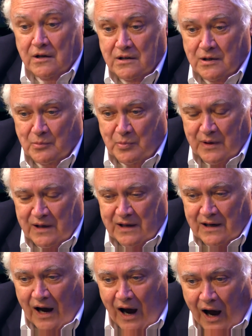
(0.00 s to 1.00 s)
to
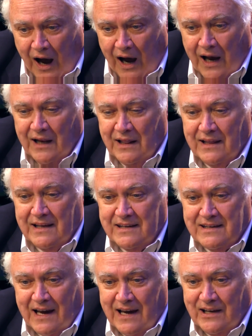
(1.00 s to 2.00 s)
be highly
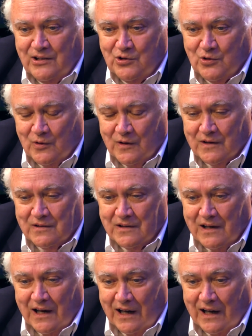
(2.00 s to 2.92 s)
dangerous.